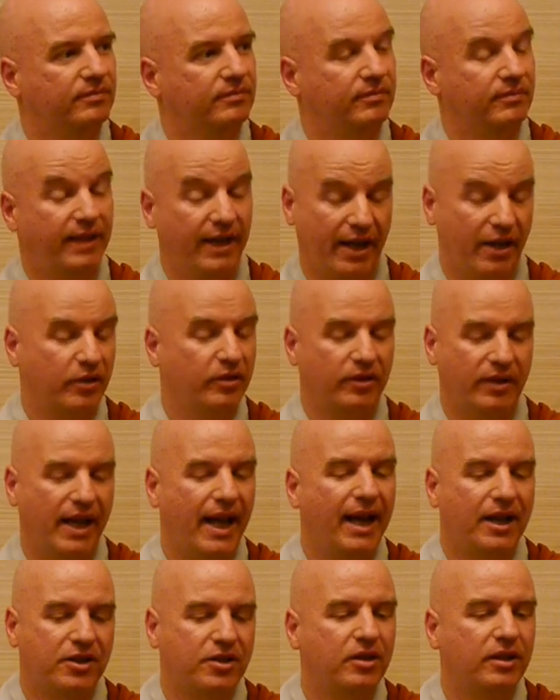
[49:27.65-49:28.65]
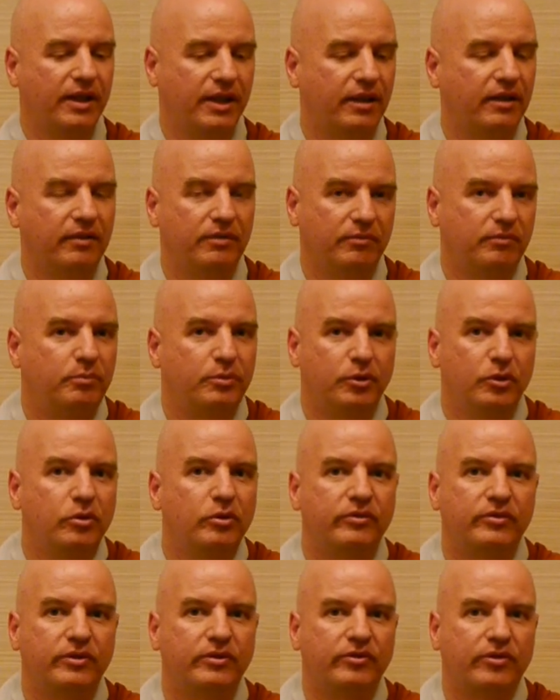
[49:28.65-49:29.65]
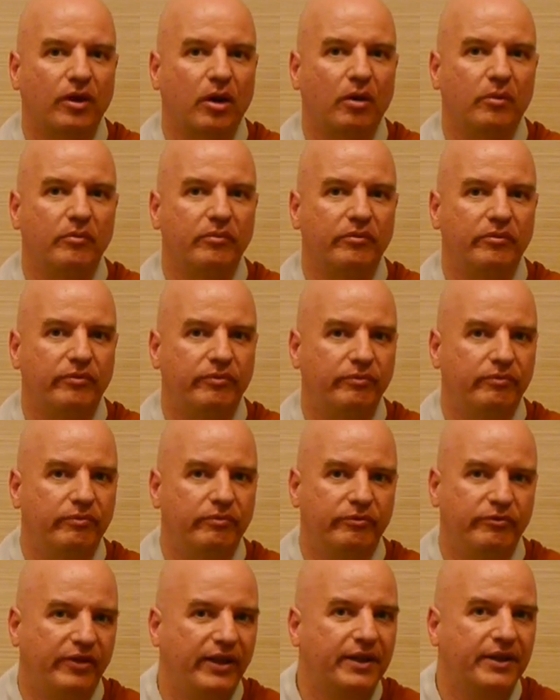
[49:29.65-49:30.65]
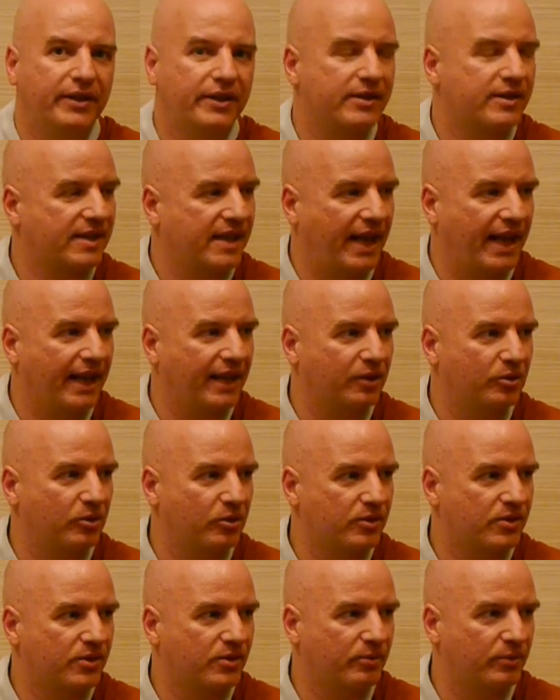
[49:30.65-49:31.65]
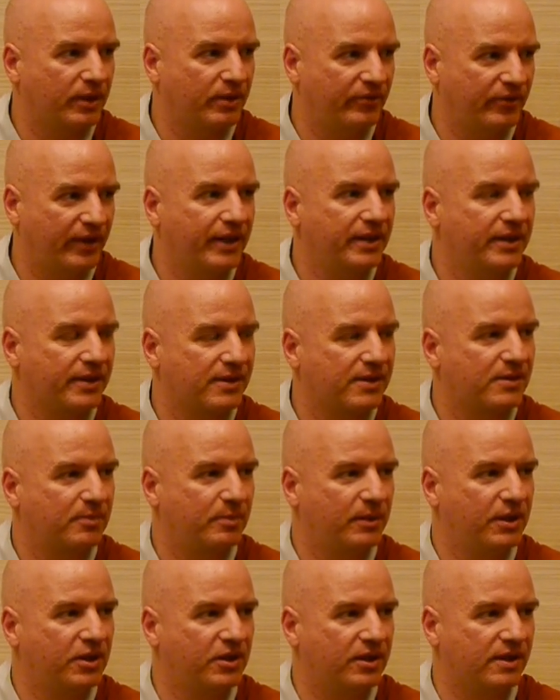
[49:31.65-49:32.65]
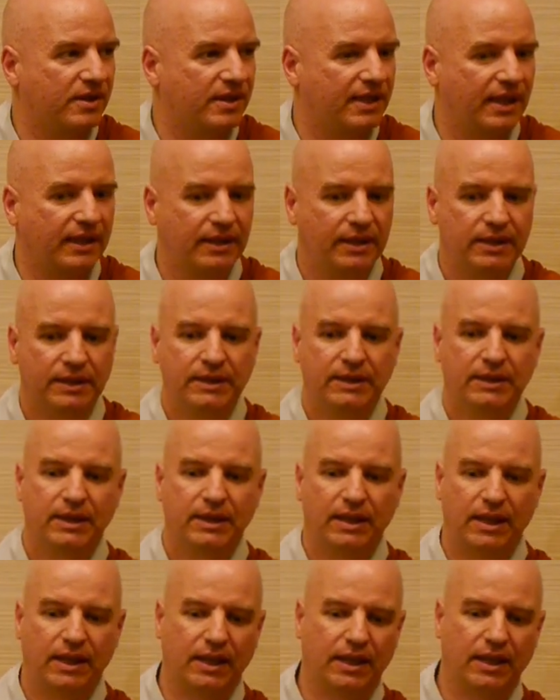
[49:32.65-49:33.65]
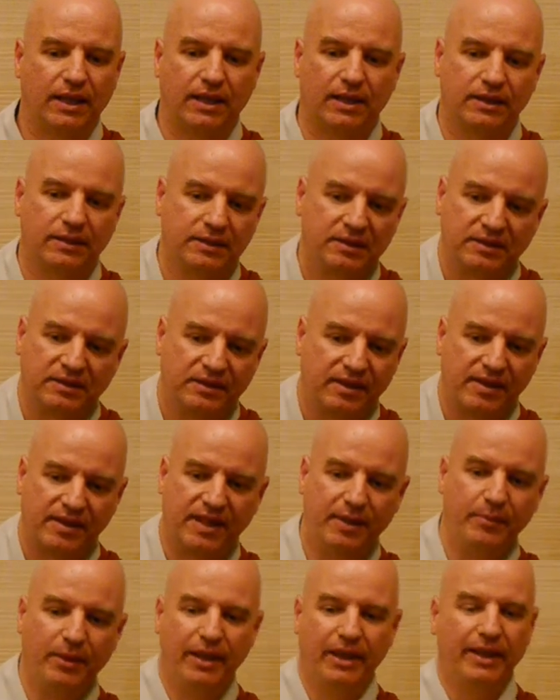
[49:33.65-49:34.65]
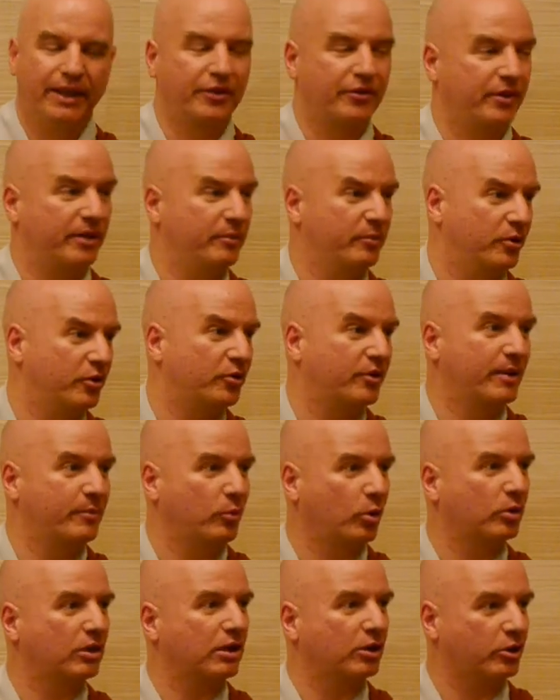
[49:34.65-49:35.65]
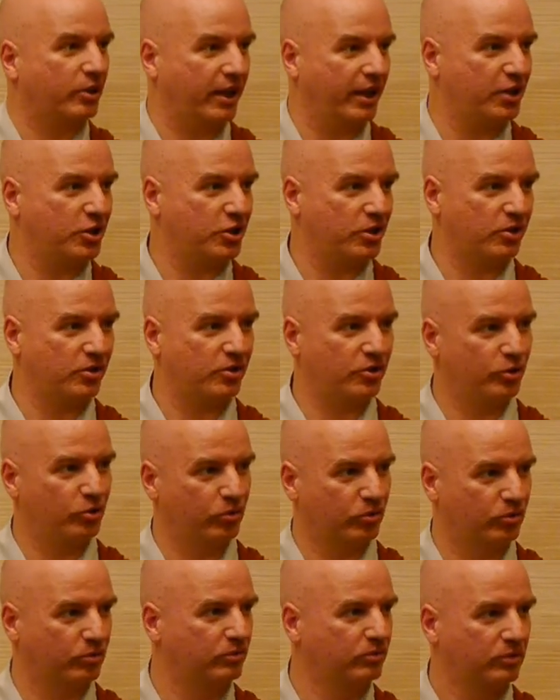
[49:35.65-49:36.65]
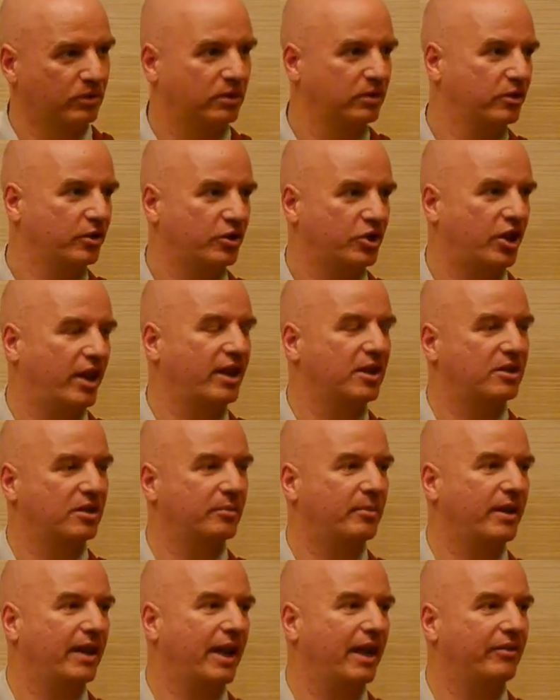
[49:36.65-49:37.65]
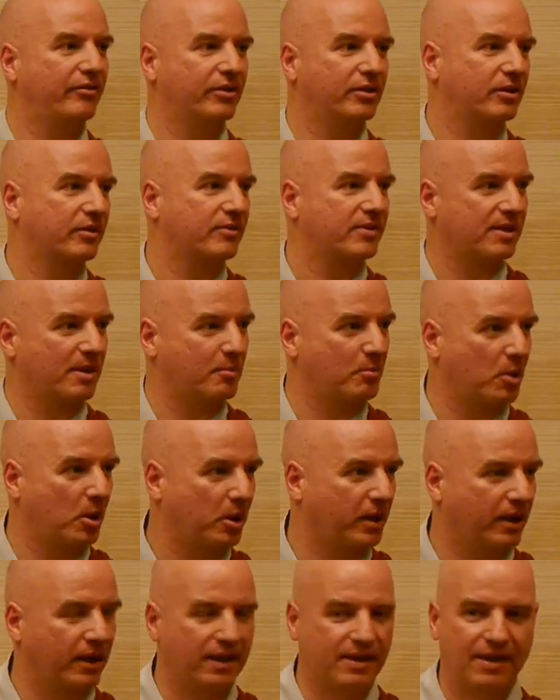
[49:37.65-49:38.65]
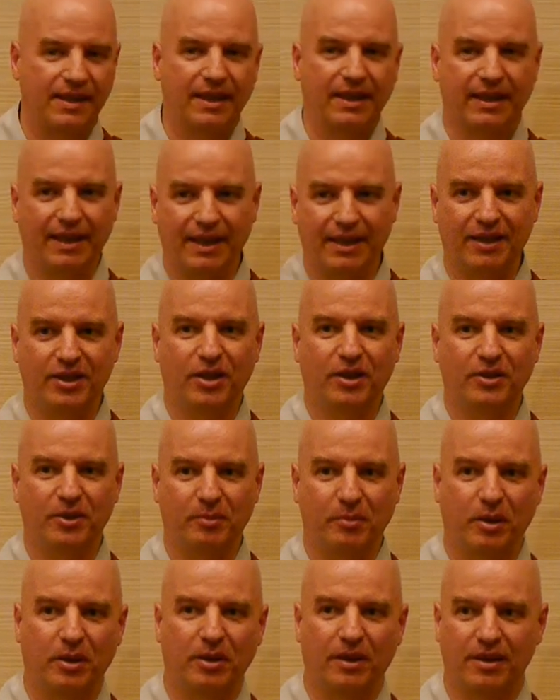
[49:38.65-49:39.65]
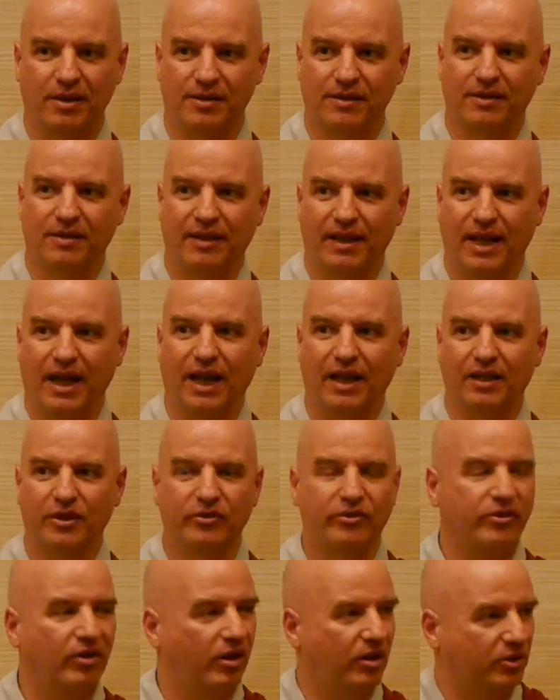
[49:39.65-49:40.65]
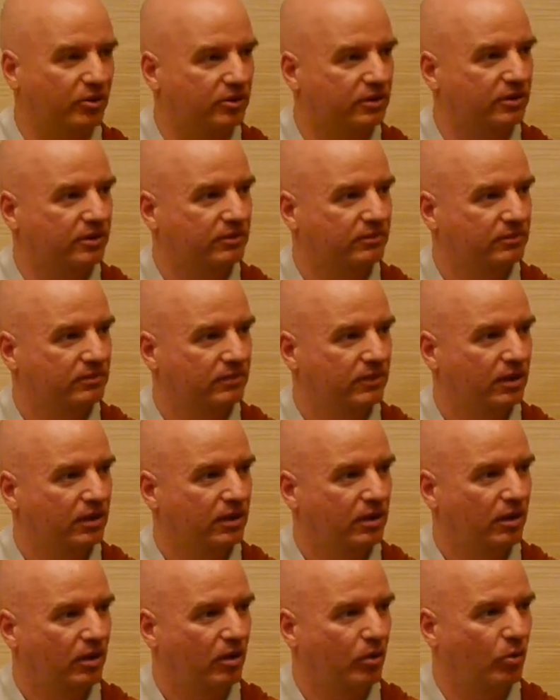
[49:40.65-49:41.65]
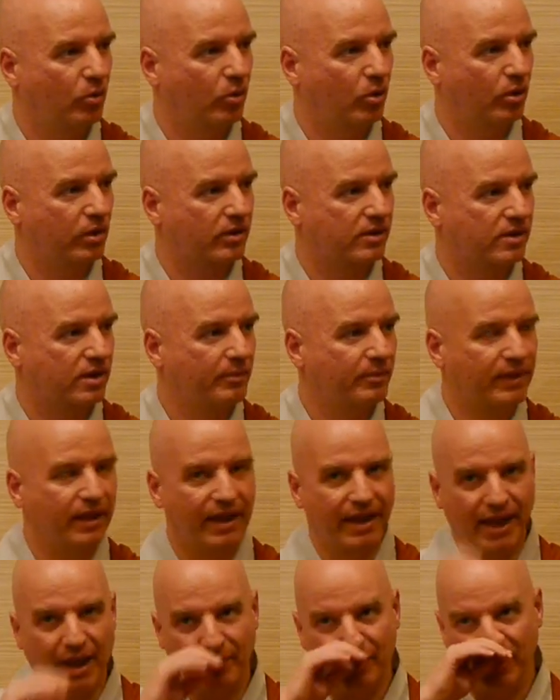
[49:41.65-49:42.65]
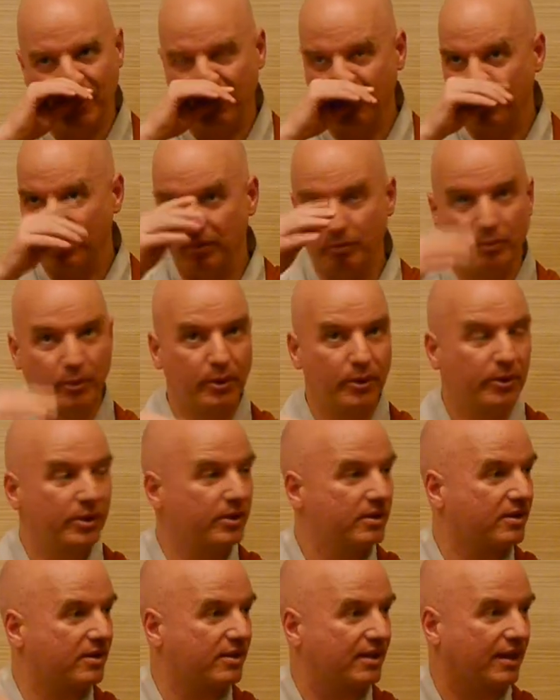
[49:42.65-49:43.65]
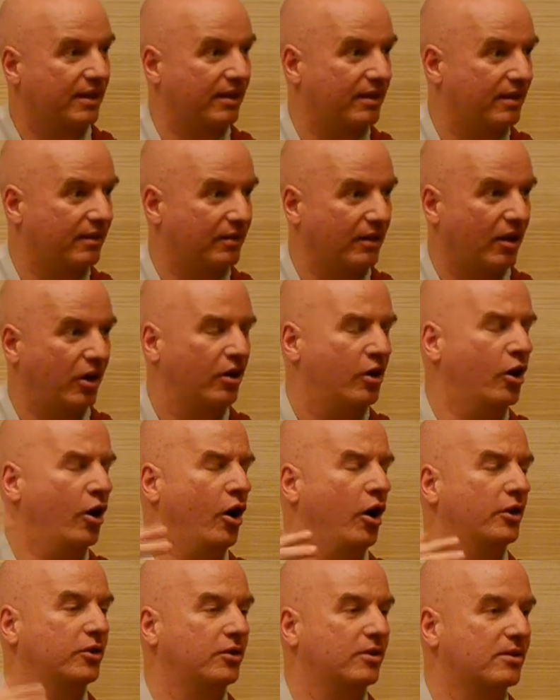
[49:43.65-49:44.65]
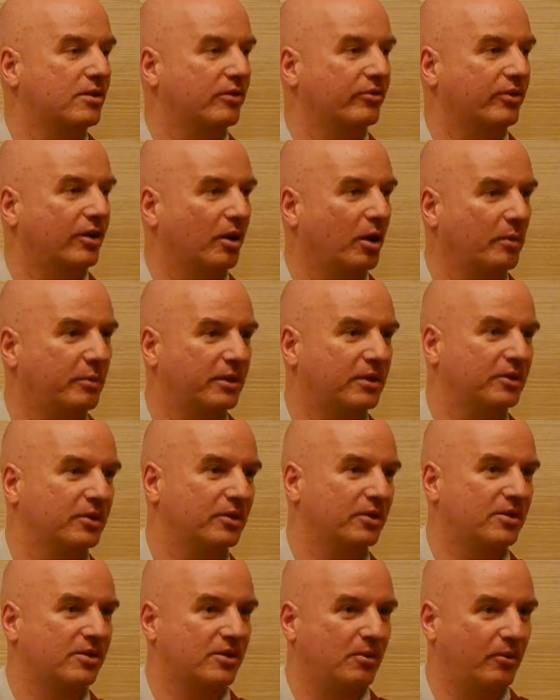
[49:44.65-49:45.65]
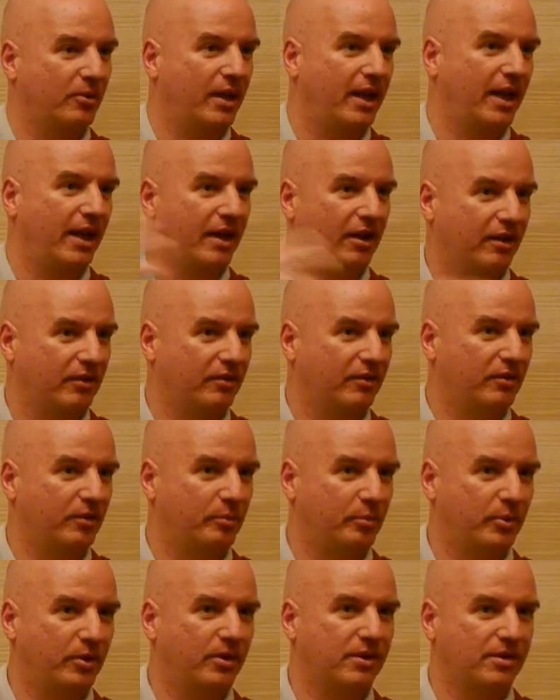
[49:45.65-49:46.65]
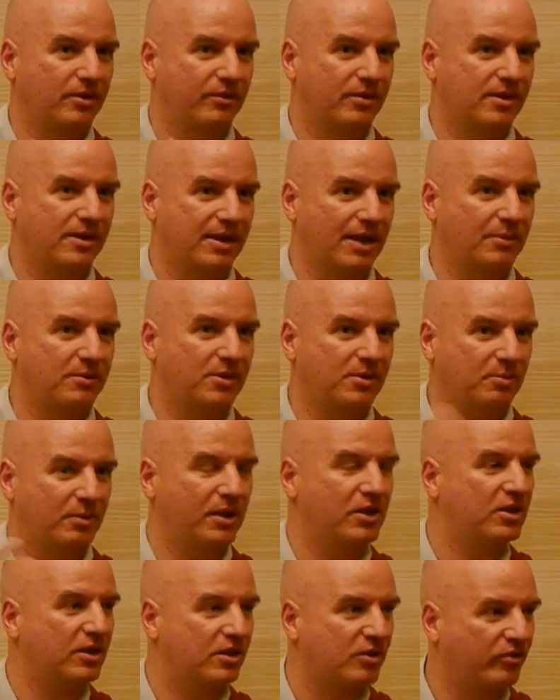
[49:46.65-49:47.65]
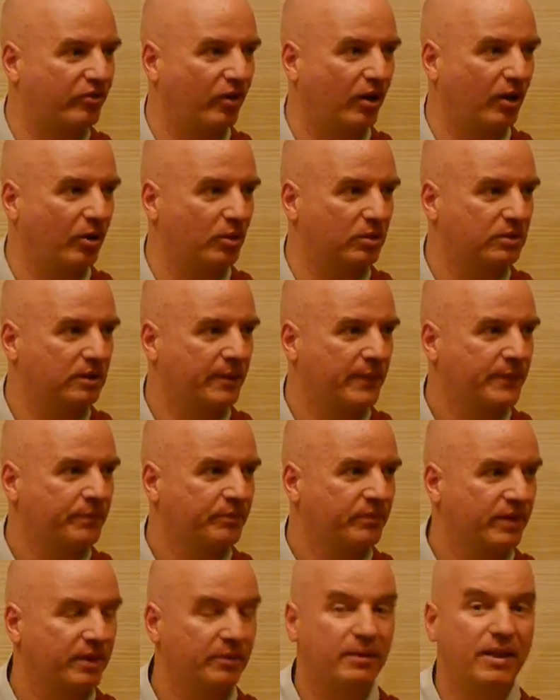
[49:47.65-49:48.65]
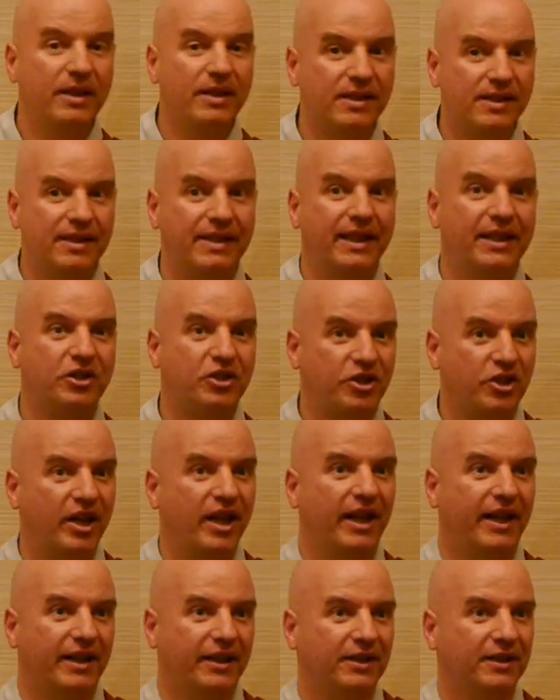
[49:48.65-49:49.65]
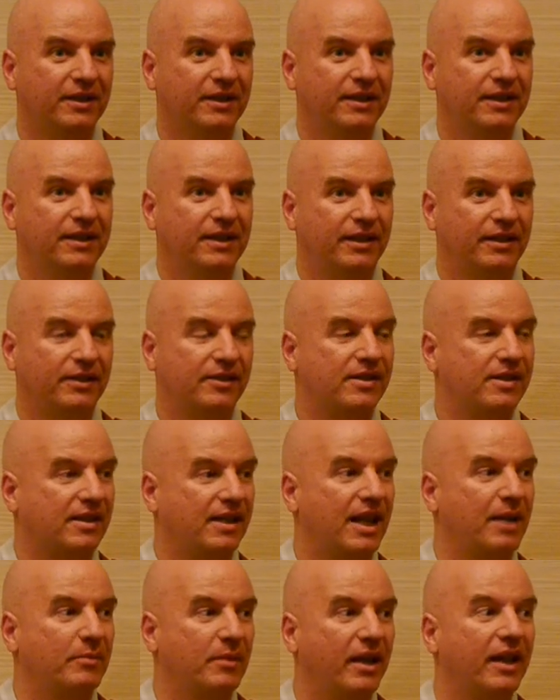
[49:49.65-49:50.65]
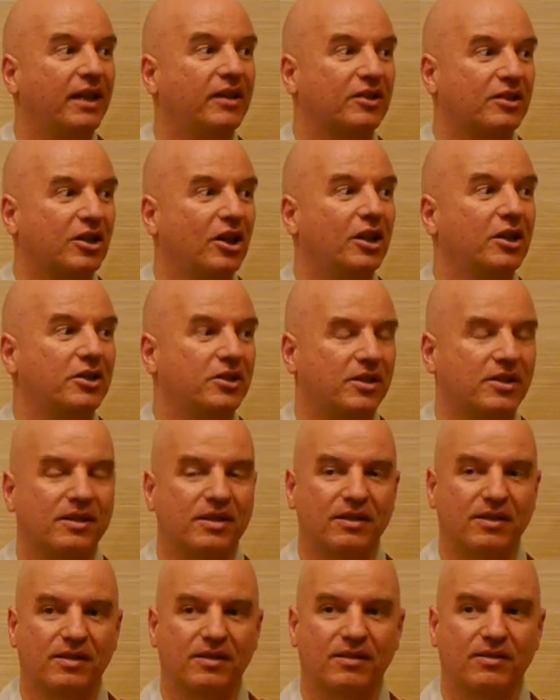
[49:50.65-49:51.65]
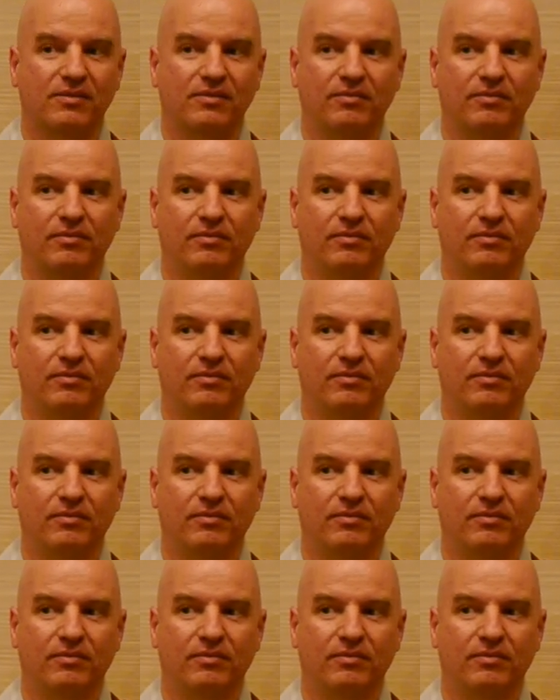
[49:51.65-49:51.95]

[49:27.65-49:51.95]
They actually proved from various angles with various species that uh, seemingly re remote locations you change the behavior of some monkeys and then the other monkeys on the island followed or something happened with birds and hundreds of kilometers away the birds of the same species followed means they share the same eighth consciousness